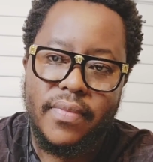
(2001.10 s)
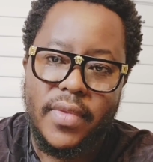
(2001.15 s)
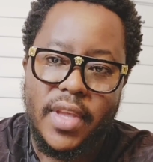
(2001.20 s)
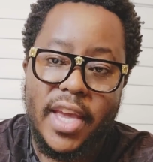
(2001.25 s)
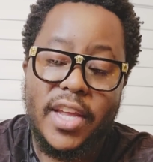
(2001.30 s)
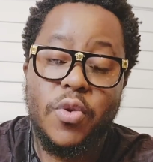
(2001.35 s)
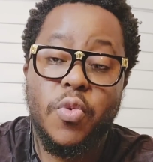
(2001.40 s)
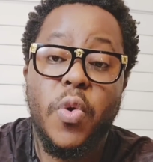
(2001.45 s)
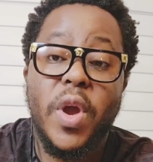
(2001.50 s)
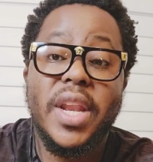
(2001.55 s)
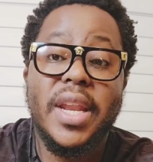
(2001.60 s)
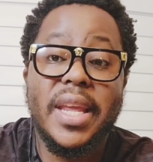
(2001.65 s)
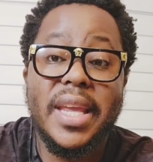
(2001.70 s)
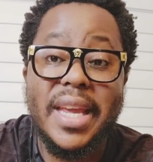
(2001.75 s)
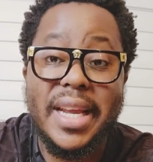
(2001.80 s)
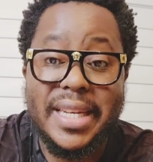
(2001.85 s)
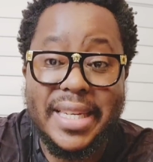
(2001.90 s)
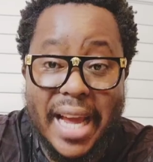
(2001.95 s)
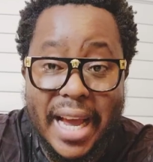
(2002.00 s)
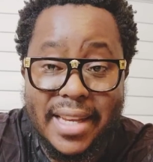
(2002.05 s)
And when
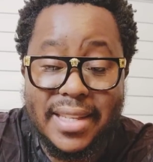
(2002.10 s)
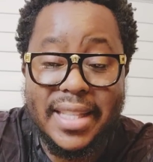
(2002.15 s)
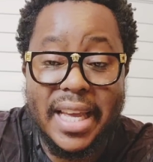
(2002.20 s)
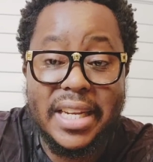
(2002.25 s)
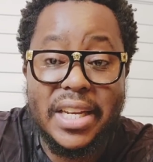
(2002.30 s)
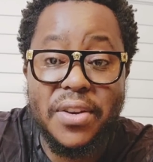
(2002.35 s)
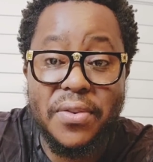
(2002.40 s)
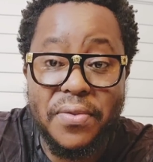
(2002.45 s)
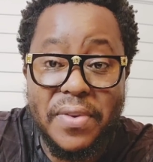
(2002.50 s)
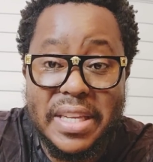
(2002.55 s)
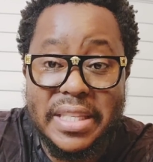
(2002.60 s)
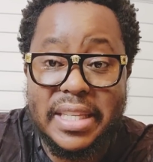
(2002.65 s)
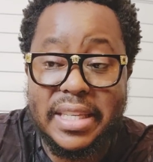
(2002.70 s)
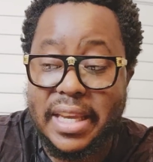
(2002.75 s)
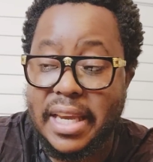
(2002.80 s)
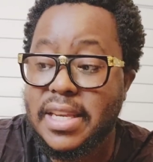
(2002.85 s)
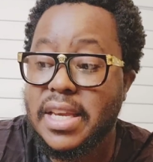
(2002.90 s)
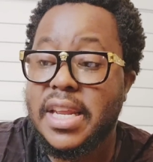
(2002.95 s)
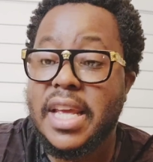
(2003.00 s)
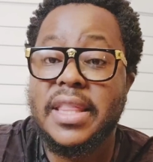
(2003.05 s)
he does that
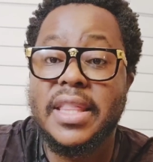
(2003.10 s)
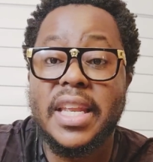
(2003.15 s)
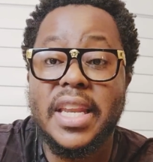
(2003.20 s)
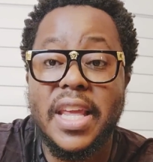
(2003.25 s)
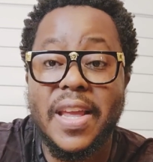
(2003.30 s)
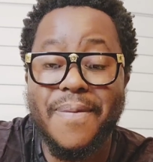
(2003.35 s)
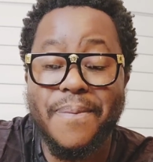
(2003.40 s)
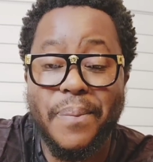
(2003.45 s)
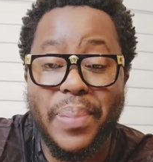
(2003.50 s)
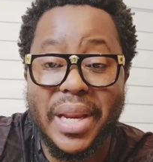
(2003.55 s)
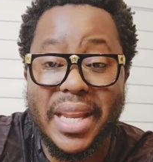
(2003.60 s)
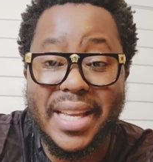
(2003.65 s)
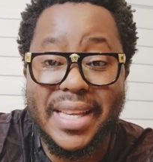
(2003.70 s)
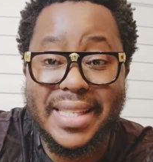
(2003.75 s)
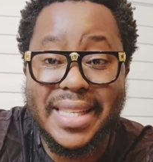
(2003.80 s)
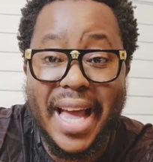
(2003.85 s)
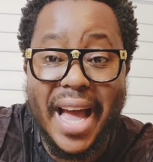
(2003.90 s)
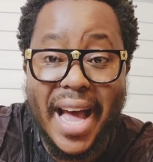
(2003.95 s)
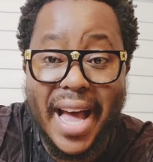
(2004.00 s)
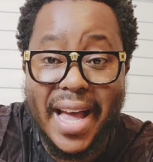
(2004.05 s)
investigation and then he
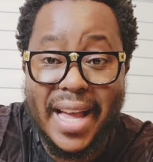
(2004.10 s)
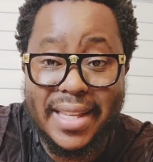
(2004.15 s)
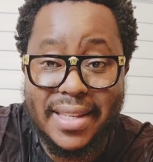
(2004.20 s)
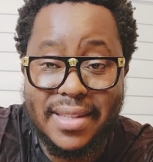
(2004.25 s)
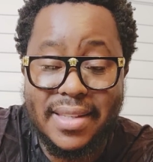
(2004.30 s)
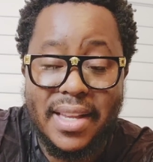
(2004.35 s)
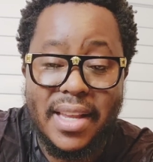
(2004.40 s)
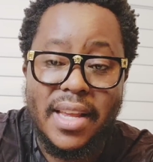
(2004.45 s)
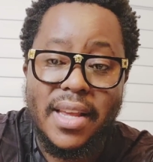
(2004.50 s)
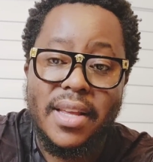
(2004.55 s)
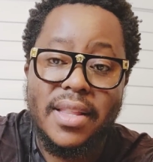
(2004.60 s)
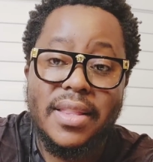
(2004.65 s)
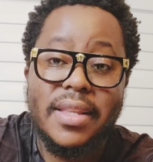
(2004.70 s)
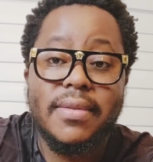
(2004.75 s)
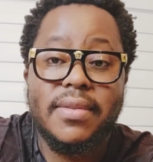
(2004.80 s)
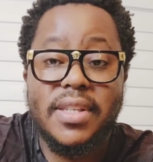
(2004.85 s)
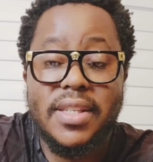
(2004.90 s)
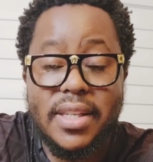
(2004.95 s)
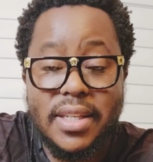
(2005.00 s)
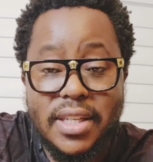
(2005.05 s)
brings us the
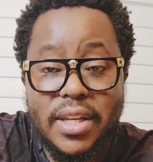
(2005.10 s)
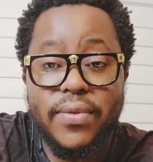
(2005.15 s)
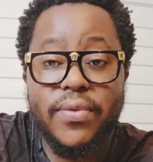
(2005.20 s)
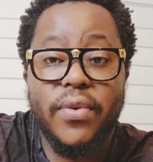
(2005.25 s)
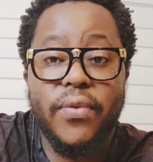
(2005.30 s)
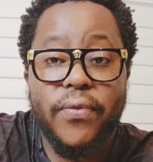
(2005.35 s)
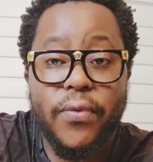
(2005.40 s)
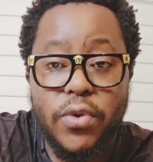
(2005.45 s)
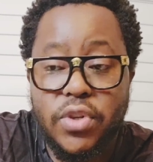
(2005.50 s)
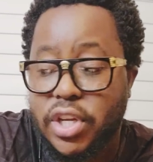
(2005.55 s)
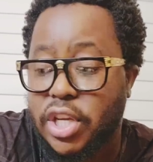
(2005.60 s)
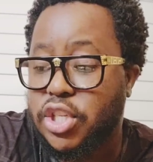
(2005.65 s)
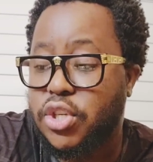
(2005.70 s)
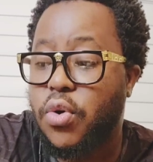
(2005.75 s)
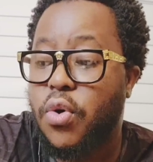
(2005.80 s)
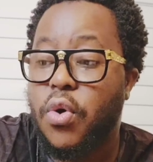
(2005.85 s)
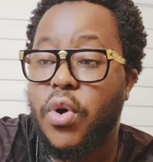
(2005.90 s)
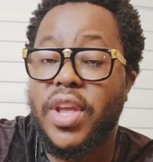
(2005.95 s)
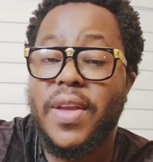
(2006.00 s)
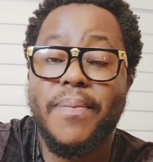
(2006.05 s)
CCTV footage
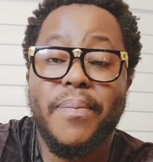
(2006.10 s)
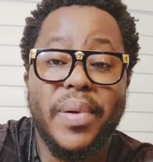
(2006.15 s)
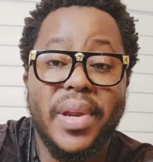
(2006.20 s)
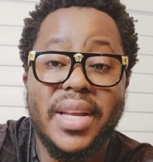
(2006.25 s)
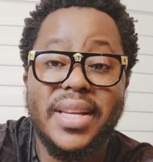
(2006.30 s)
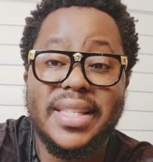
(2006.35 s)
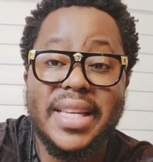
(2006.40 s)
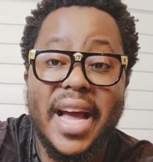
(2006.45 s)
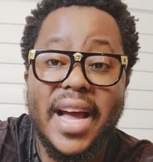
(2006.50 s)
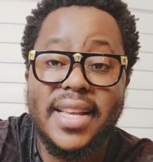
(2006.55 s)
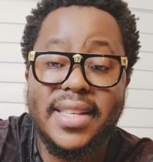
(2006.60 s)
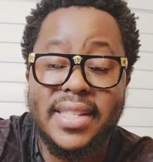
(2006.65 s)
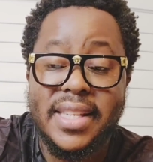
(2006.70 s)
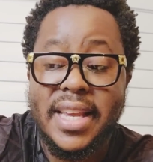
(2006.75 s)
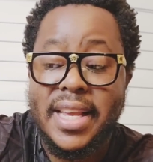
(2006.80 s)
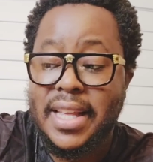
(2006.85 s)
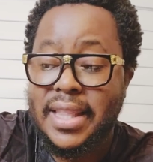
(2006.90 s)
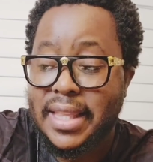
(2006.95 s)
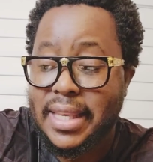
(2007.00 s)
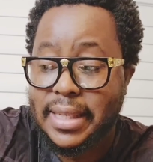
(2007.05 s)
or he brings us
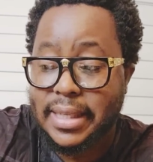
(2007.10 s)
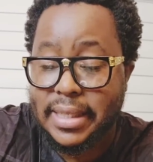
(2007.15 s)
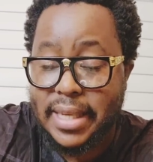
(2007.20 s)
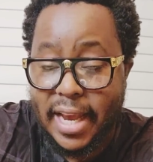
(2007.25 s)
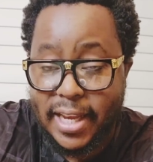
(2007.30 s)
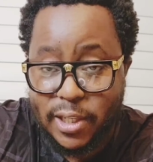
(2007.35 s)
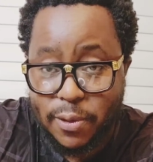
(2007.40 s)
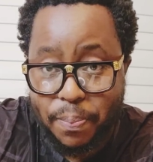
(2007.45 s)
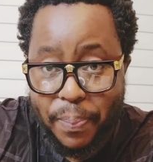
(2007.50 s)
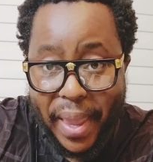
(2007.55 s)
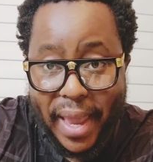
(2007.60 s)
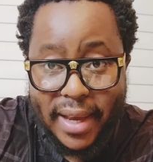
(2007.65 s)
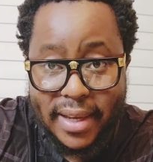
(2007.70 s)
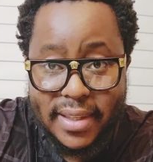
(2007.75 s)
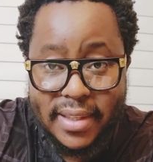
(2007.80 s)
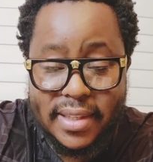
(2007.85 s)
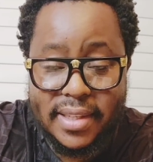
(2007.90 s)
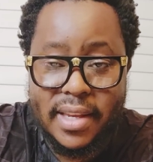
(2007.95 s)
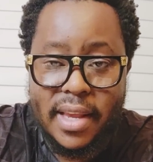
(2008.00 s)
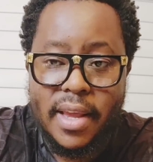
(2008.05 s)
the
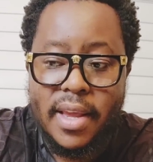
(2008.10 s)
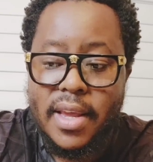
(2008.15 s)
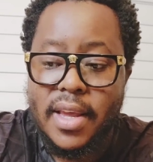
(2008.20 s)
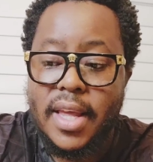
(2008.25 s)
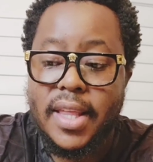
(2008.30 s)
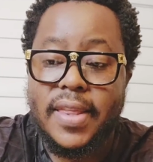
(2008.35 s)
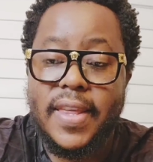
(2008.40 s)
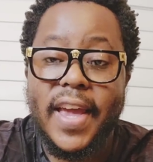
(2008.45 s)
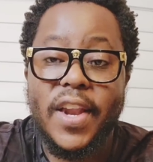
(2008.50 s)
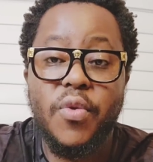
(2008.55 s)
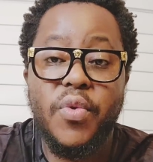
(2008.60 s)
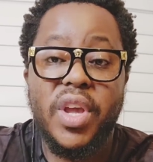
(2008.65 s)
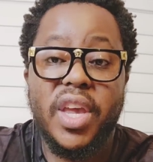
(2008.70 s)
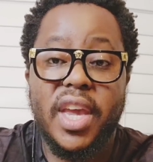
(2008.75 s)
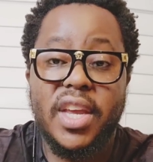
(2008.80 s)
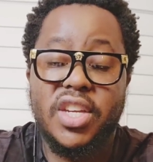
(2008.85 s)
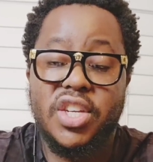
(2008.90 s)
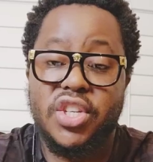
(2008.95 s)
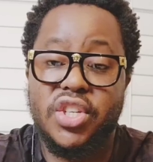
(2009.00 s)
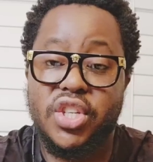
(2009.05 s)
suspects, then we
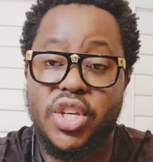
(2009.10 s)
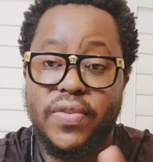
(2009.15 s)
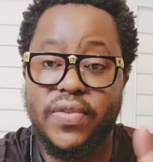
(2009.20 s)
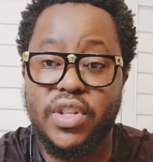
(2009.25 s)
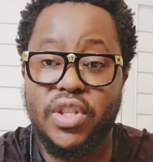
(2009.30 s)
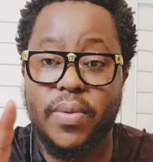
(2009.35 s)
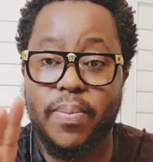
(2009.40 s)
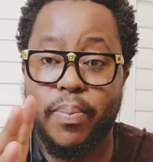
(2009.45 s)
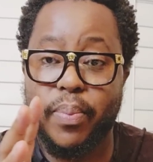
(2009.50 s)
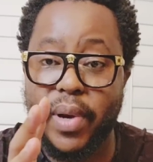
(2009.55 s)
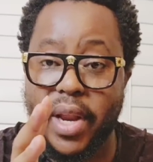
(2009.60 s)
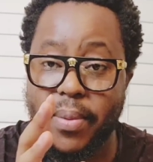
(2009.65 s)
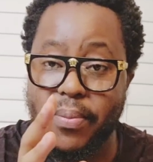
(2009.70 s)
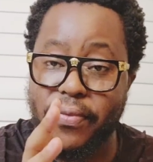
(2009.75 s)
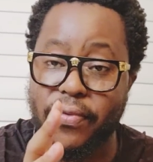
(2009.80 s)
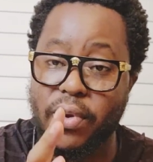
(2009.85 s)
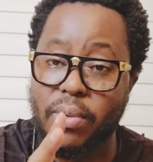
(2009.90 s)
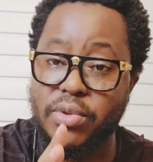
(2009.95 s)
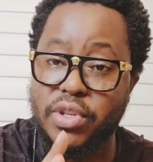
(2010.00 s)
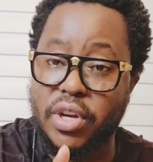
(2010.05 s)
can shift the blame
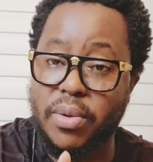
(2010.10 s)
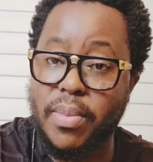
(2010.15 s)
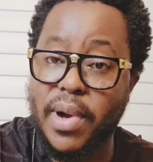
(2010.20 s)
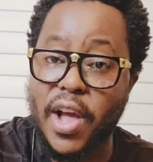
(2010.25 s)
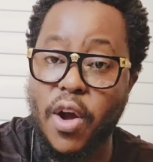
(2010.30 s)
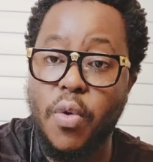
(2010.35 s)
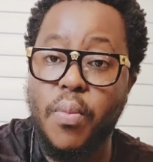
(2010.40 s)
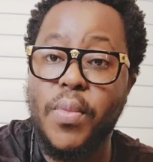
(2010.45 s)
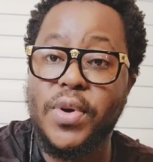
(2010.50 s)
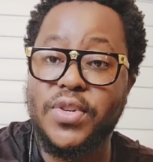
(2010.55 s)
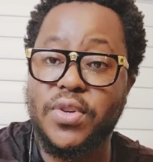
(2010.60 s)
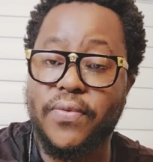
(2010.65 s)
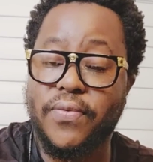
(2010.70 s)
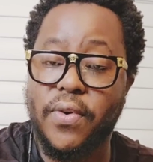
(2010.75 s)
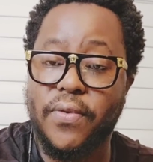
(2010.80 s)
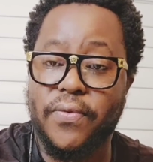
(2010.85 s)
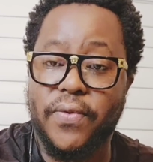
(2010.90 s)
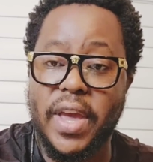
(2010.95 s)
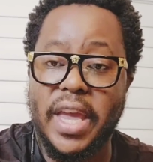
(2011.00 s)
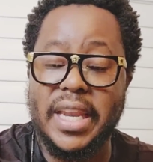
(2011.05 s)
from Jeremiah Omoto for
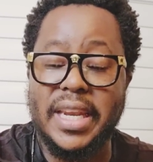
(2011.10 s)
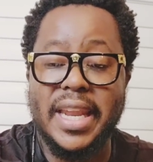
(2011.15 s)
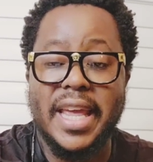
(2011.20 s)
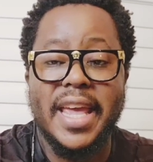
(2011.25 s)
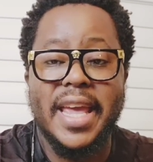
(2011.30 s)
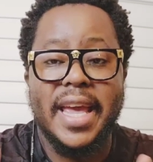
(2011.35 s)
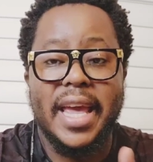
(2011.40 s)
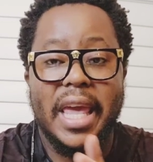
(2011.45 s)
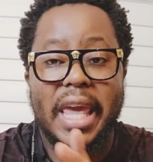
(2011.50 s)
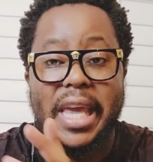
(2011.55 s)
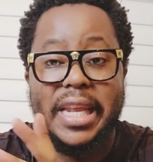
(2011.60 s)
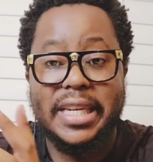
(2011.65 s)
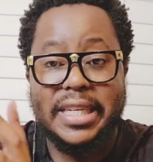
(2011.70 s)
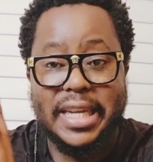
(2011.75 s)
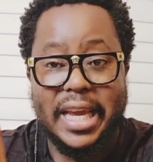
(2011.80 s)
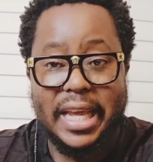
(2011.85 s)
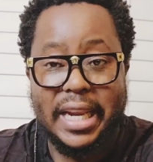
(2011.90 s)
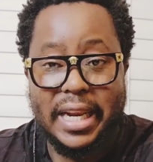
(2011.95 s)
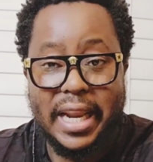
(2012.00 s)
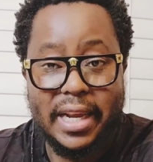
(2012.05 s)
fame and
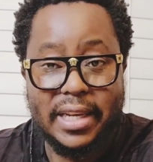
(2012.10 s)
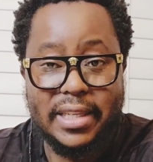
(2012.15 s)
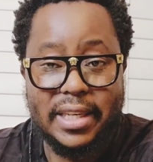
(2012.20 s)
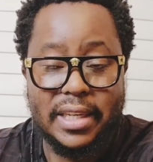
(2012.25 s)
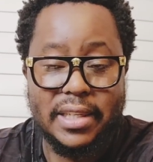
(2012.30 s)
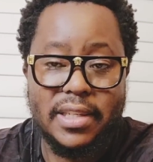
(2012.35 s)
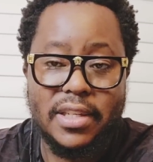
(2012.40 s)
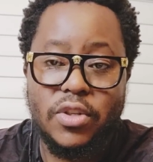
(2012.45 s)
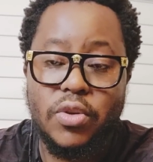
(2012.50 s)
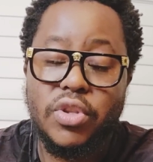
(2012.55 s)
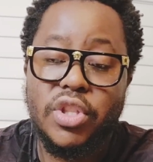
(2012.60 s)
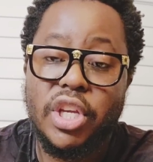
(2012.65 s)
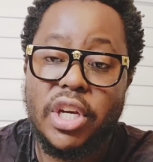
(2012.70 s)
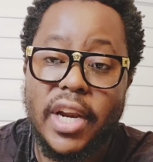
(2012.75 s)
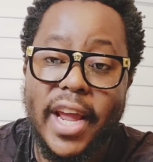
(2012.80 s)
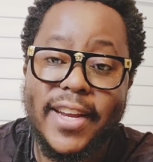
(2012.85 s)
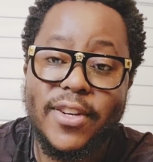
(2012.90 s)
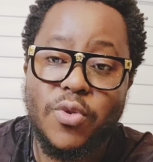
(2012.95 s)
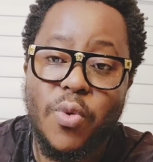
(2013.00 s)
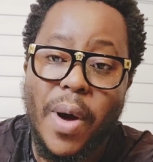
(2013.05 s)
direct it to the
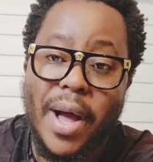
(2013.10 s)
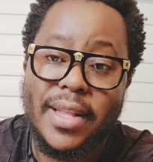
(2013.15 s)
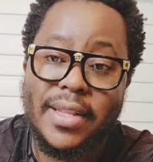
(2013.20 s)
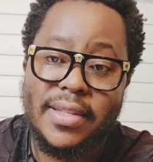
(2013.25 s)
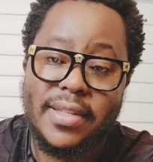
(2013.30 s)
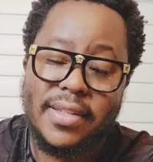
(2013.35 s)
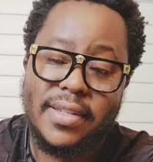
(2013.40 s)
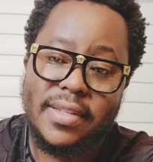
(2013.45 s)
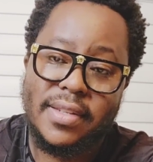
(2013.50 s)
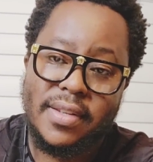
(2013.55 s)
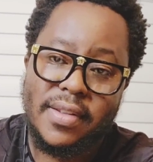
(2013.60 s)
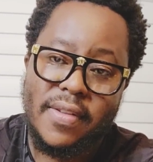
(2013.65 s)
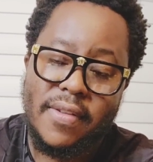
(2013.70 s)
right ones.